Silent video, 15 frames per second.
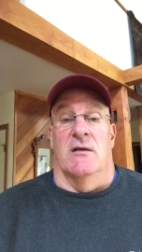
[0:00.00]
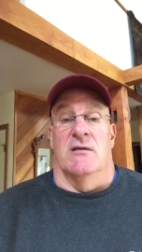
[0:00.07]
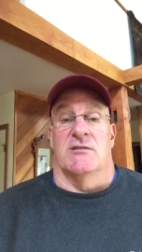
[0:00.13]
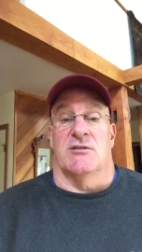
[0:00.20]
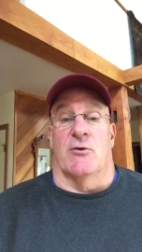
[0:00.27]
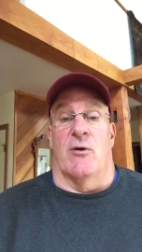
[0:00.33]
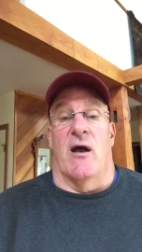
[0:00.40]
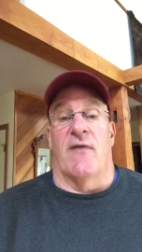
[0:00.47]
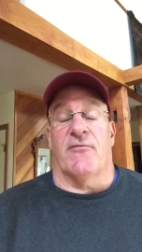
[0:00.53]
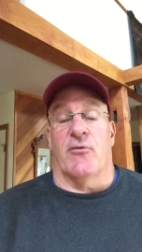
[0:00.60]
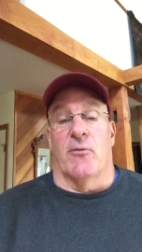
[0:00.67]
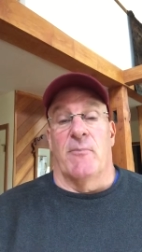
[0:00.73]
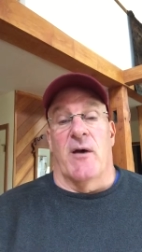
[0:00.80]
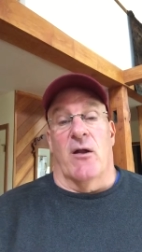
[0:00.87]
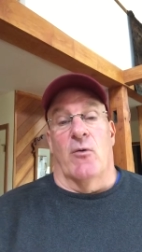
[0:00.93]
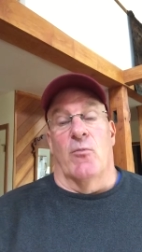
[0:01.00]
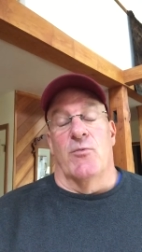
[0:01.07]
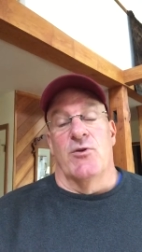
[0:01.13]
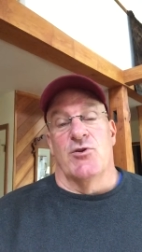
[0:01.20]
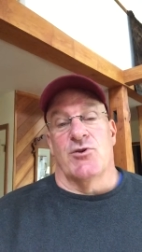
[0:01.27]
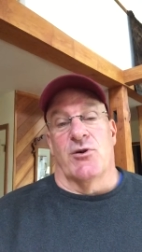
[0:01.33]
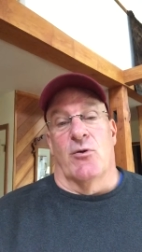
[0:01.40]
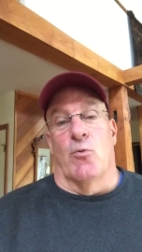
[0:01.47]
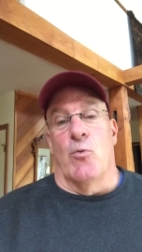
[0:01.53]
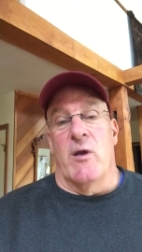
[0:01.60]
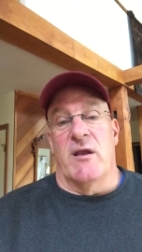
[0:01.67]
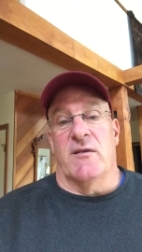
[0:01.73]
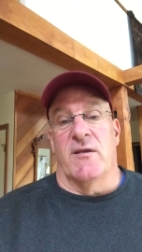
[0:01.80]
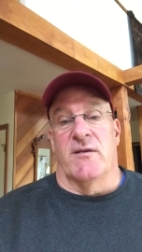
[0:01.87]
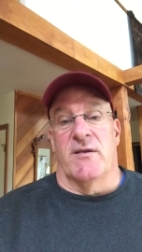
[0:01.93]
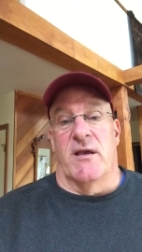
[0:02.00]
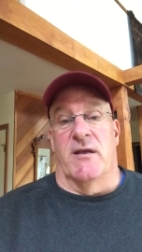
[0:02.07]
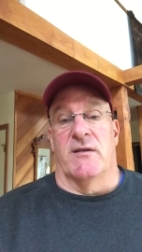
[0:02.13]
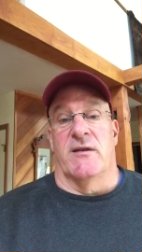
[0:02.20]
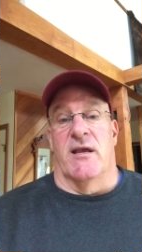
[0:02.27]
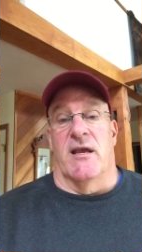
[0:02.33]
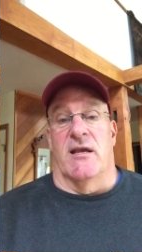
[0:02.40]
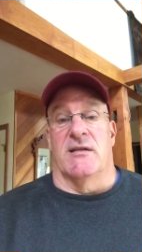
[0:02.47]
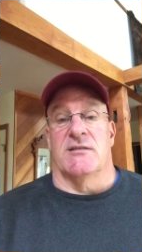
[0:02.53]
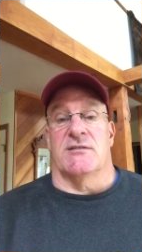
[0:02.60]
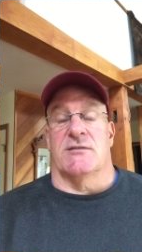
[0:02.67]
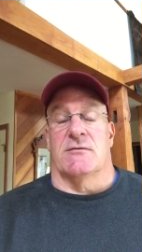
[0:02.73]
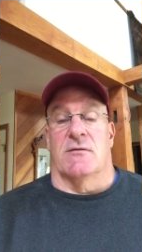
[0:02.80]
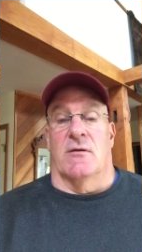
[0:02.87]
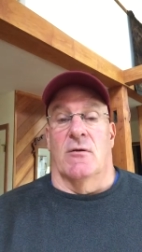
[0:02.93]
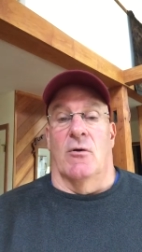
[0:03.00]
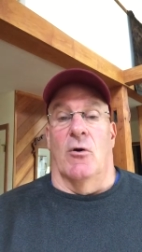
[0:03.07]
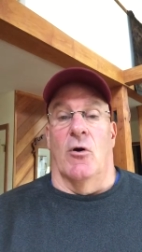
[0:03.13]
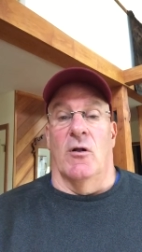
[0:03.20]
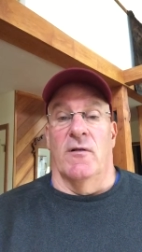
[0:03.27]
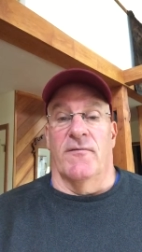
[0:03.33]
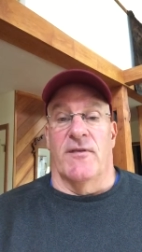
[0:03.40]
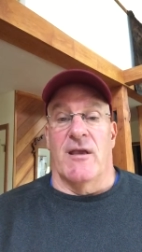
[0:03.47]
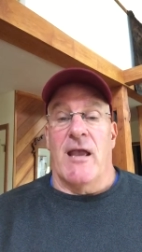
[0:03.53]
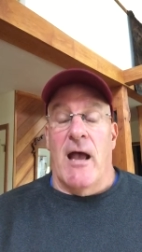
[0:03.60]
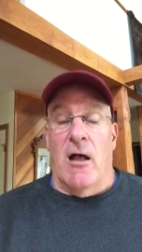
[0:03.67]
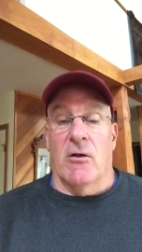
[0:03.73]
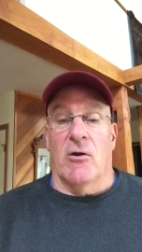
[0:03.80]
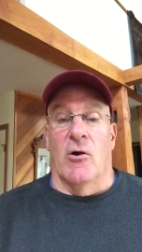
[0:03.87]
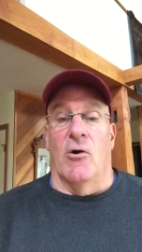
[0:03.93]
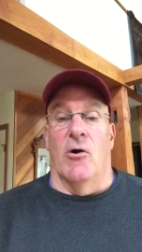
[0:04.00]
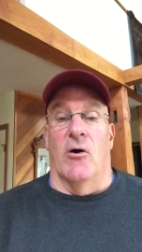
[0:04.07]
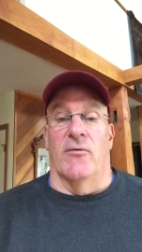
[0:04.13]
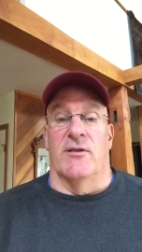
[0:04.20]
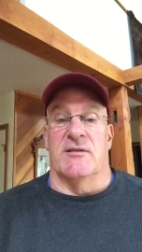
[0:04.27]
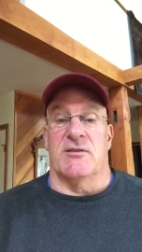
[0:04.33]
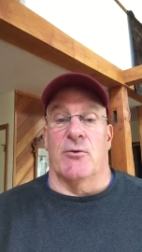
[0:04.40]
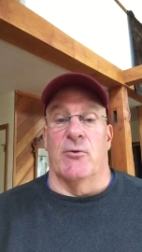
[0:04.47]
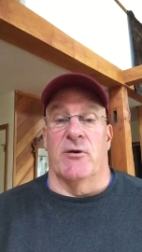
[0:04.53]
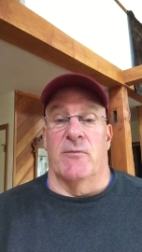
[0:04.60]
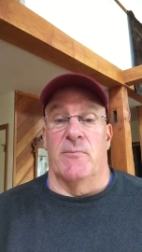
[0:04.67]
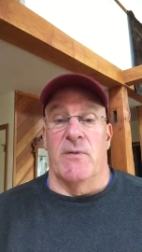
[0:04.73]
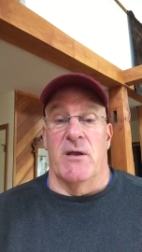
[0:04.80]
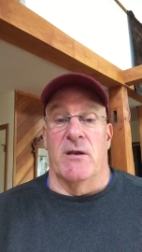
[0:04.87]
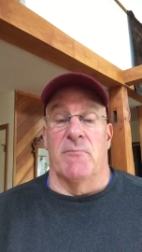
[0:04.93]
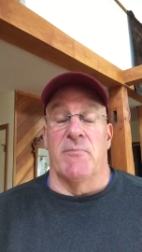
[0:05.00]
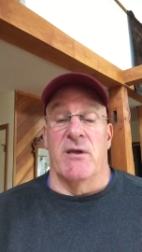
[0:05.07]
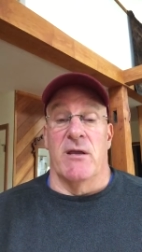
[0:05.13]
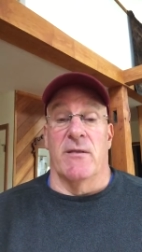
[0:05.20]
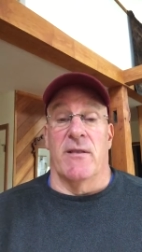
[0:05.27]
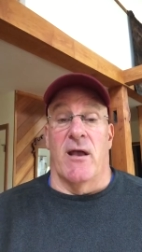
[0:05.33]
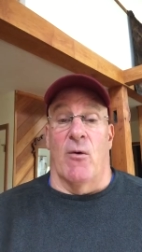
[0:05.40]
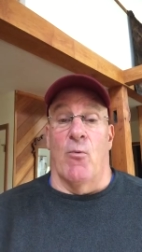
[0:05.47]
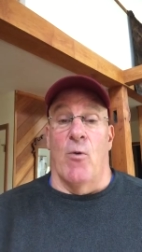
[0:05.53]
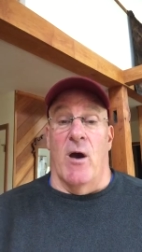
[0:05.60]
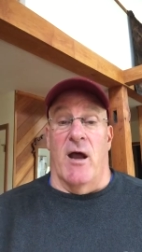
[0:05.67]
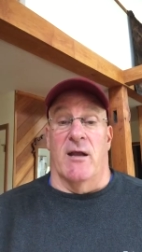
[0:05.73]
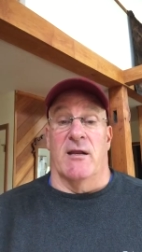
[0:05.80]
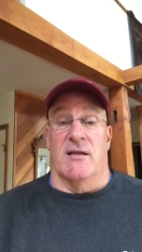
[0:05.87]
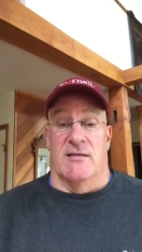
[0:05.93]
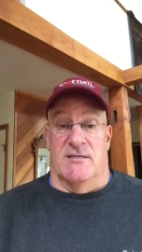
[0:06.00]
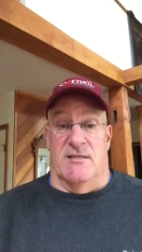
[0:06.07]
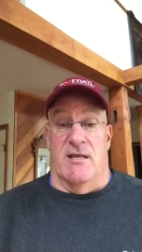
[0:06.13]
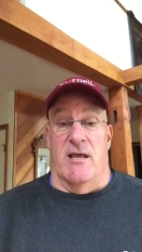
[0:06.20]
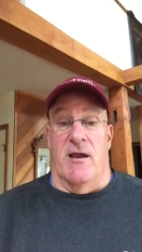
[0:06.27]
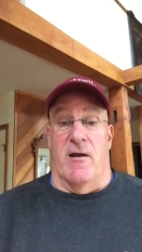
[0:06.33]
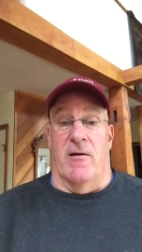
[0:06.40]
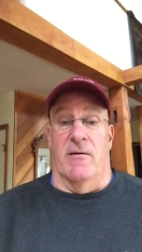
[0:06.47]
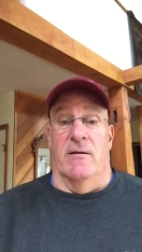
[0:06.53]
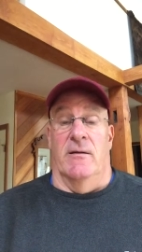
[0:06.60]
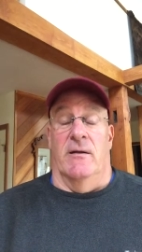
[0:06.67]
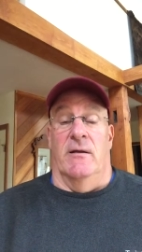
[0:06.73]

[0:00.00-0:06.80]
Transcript: So after about usually a week to 10 days, all of the alcohol that's going to be in that wine is there.